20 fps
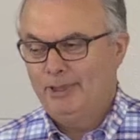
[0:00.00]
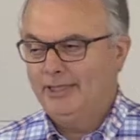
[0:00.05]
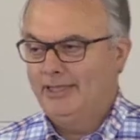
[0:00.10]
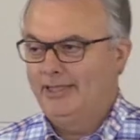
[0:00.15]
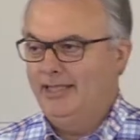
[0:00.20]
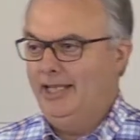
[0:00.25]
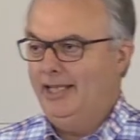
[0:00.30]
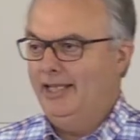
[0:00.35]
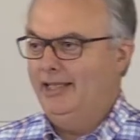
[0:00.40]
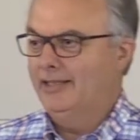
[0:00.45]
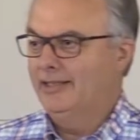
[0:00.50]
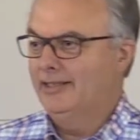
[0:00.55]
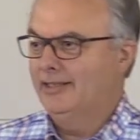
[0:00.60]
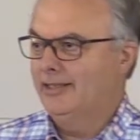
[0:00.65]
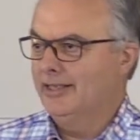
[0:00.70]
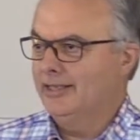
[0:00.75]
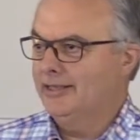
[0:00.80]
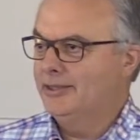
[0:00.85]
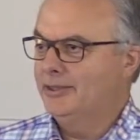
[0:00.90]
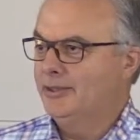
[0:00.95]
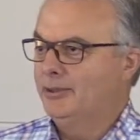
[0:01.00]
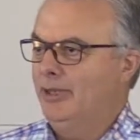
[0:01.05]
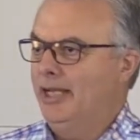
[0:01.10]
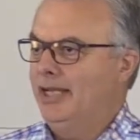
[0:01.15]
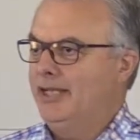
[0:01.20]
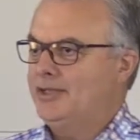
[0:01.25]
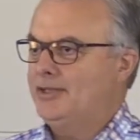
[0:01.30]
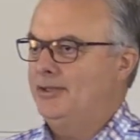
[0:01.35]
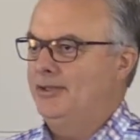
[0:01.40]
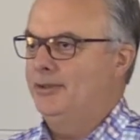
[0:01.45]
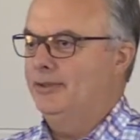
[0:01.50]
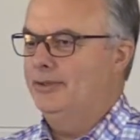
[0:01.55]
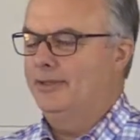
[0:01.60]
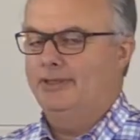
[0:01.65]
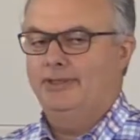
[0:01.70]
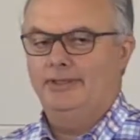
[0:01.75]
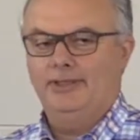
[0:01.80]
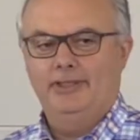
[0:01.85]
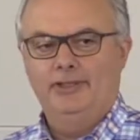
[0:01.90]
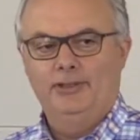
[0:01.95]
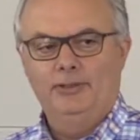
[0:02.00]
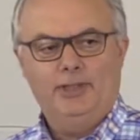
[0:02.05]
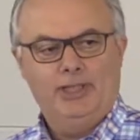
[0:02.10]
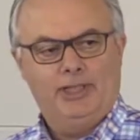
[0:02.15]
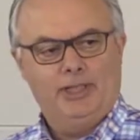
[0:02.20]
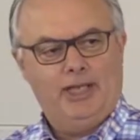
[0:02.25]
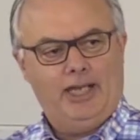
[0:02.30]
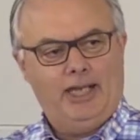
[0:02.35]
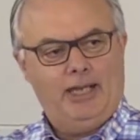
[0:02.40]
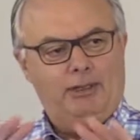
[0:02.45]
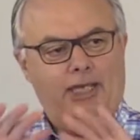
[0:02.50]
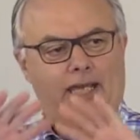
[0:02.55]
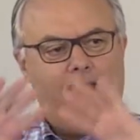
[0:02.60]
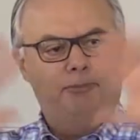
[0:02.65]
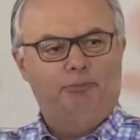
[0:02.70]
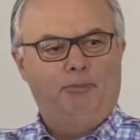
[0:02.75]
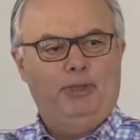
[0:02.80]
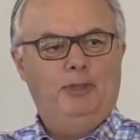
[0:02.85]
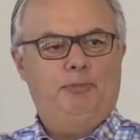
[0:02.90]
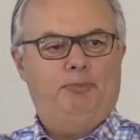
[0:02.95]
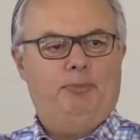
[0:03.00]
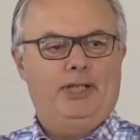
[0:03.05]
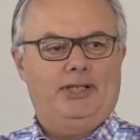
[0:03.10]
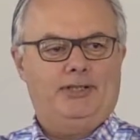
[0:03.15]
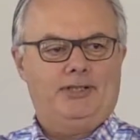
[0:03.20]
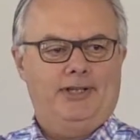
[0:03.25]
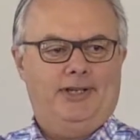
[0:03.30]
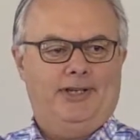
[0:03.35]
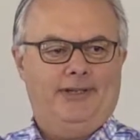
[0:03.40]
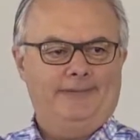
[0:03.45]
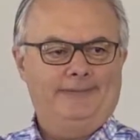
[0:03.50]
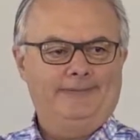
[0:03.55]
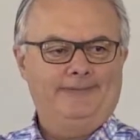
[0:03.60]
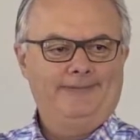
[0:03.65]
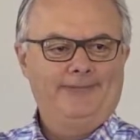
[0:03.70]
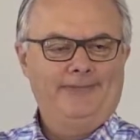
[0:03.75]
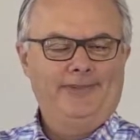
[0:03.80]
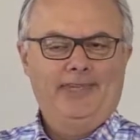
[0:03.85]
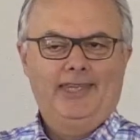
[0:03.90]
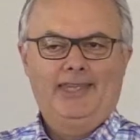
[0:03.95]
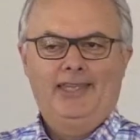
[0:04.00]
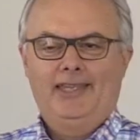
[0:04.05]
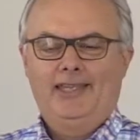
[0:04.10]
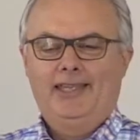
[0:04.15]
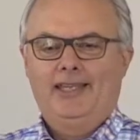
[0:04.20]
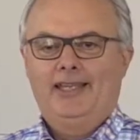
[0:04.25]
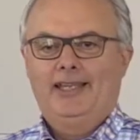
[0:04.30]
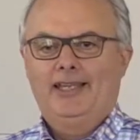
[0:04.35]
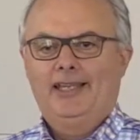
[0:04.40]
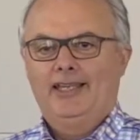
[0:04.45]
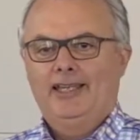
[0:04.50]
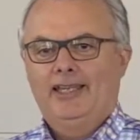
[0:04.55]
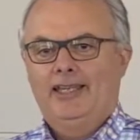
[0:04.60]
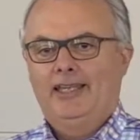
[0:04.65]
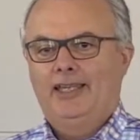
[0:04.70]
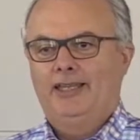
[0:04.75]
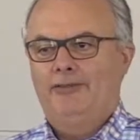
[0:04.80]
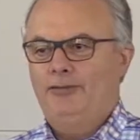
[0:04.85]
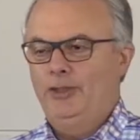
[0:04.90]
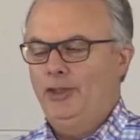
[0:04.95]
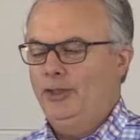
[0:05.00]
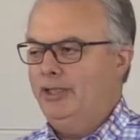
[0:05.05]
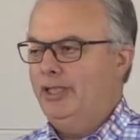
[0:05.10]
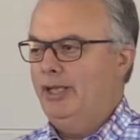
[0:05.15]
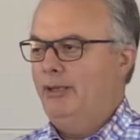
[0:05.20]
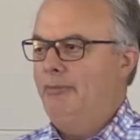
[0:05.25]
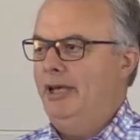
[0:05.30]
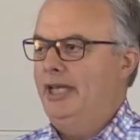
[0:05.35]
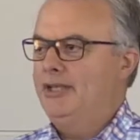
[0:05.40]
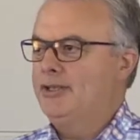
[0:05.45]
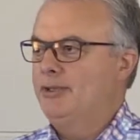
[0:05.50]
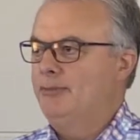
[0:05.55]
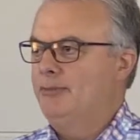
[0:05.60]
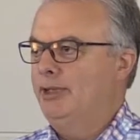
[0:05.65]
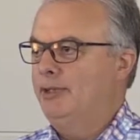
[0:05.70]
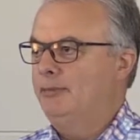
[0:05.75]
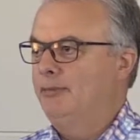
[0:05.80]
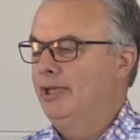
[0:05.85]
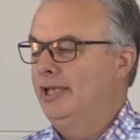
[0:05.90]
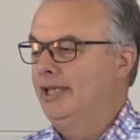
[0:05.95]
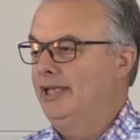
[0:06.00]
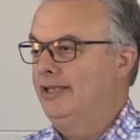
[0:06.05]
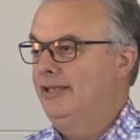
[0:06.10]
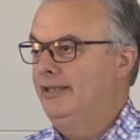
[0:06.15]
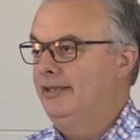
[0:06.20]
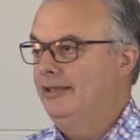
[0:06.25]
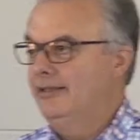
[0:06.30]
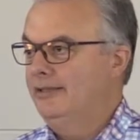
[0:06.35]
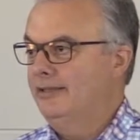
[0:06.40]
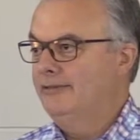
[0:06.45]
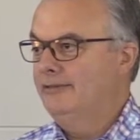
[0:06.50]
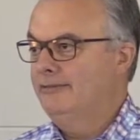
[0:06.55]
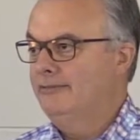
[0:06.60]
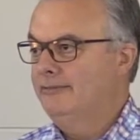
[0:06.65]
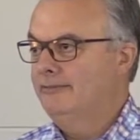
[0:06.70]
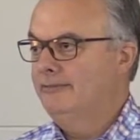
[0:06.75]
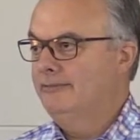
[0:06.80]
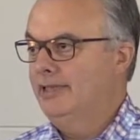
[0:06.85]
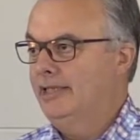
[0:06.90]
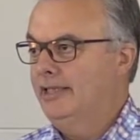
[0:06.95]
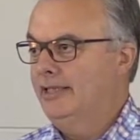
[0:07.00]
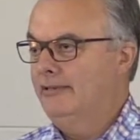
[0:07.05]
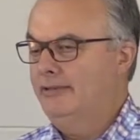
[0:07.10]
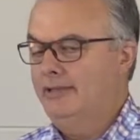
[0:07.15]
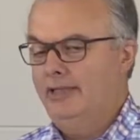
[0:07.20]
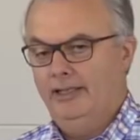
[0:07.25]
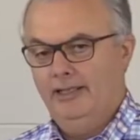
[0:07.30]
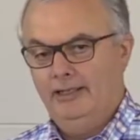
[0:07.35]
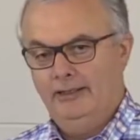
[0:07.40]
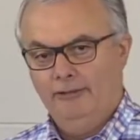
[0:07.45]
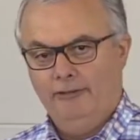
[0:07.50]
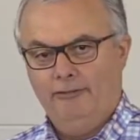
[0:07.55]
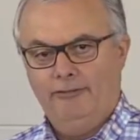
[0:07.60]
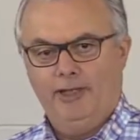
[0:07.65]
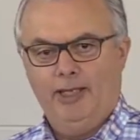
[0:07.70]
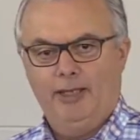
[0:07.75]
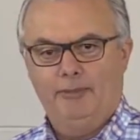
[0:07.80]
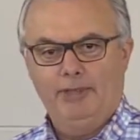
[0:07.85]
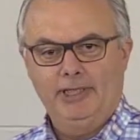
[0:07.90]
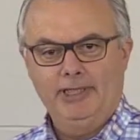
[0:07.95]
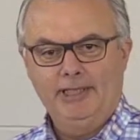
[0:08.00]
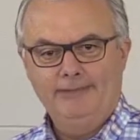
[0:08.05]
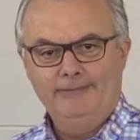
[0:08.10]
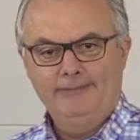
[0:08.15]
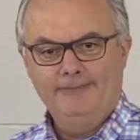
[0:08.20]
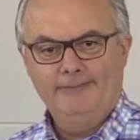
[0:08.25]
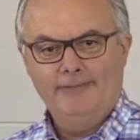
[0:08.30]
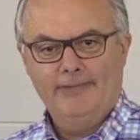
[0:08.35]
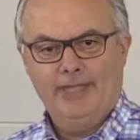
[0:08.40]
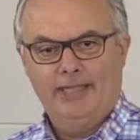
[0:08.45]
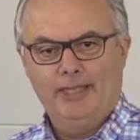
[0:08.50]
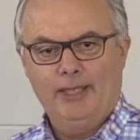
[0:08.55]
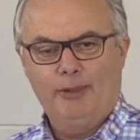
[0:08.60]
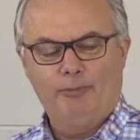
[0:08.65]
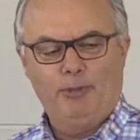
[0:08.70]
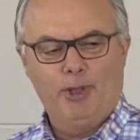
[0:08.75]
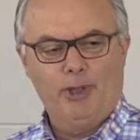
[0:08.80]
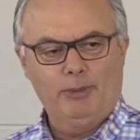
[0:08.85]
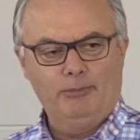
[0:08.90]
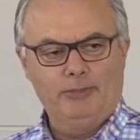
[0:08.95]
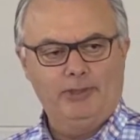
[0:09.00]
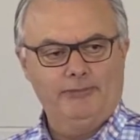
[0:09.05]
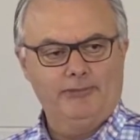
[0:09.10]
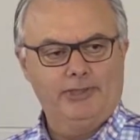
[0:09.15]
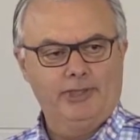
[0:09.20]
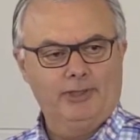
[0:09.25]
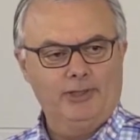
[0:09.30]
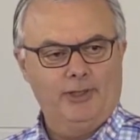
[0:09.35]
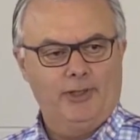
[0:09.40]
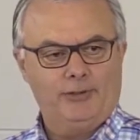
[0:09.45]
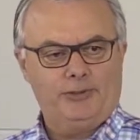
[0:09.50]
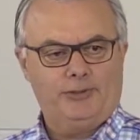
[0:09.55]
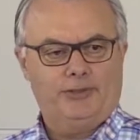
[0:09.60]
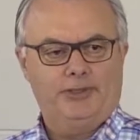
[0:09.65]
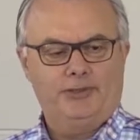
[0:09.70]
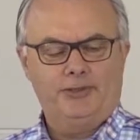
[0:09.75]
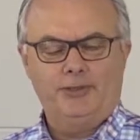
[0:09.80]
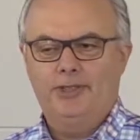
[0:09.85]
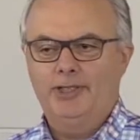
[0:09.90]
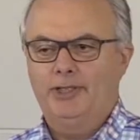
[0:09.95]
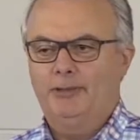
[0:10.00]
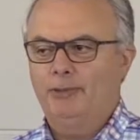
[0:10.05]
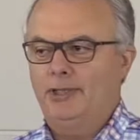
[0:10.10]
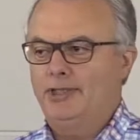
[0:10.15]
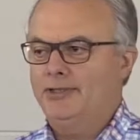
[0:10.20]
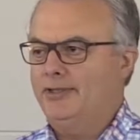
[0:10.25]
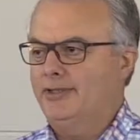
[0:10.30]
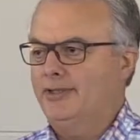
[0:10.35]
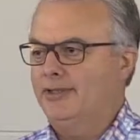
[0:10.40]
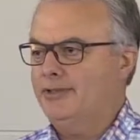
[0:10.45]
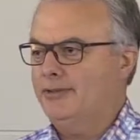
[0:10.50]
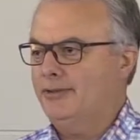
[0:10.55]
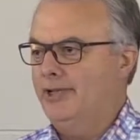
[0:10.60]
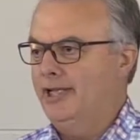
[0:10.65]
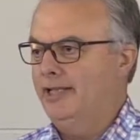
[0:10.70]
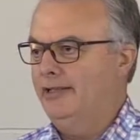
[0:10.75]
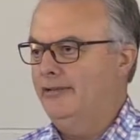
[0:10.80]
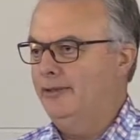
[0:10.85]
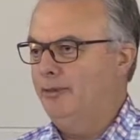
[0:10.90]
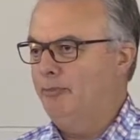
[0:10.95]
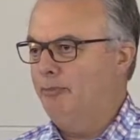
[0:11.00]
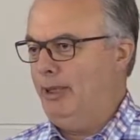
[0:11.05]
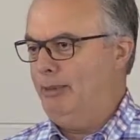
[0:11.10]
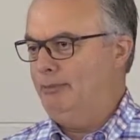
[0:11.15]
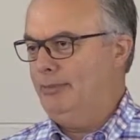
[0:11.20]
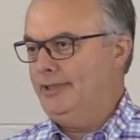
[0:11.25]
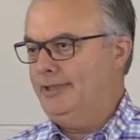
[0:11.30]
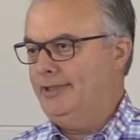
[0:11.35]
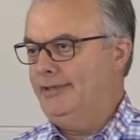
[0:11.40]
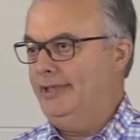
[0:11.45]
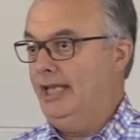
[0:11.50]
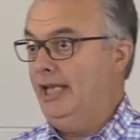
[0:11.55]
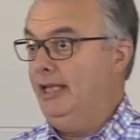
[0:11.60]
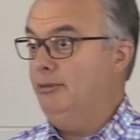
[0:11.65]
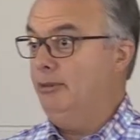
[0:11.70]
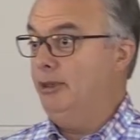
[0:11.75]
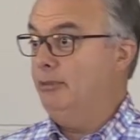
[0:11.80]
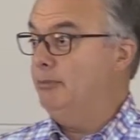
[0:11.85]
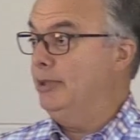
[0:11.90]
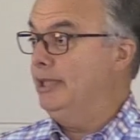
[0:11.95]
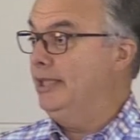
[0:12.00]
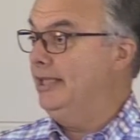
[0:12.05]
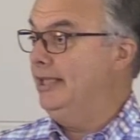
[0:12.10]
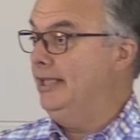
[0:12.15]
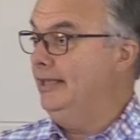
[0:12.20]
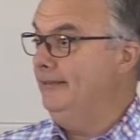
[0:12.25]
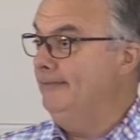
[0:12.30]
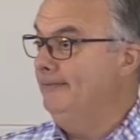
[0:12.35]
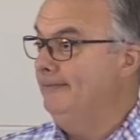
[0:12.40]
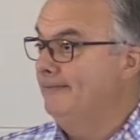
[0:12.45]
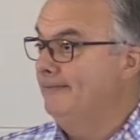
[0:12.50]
Today I'd like to ask you to look at a big picture. If you can imagine with me a little family at the bottom of the Gloucester tree in Western Australia in Pemberton. Anyone been there?